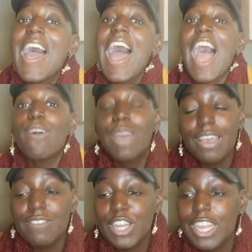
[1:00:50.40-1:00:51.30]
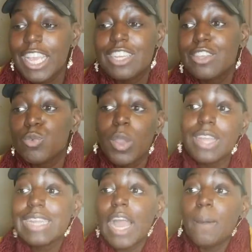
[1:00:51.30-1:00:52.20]
However, it just
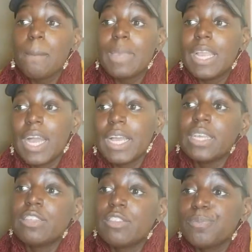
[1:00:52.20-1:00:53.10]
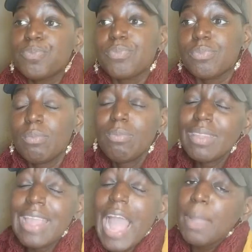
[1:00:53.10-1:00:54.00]
worked out because
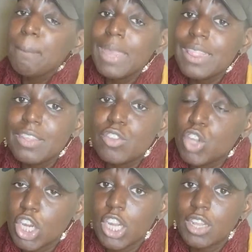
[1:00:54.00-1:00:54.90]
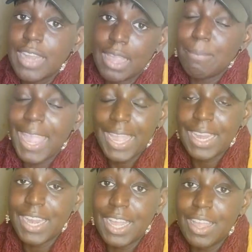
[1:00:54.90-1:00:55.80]
I met this girl named
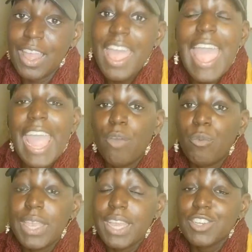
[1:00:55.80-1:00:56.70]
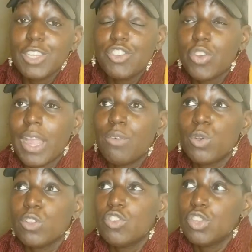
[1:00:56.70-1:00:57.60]
Hannah, and we actually
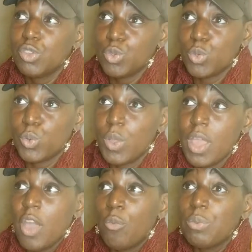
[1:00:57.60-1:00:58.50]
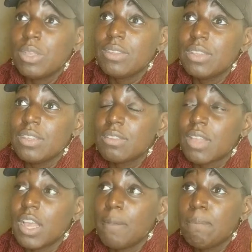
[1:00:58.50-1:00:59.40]
we went to this
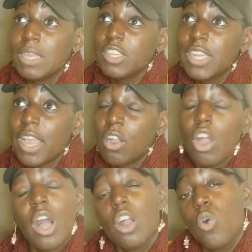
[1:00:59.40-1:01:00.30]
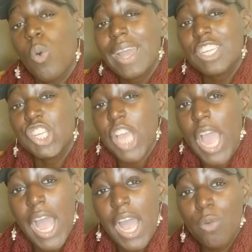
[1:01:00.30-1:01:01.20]
beach town called
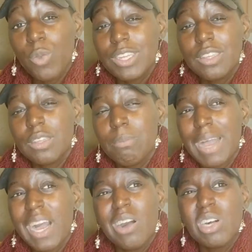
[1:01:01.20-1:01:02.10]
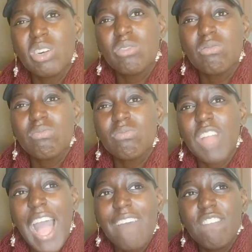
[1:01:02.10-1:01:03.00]
Guarujá, which is about,
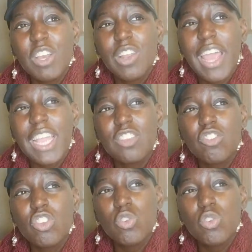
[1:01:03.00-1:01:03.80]
I feel like 2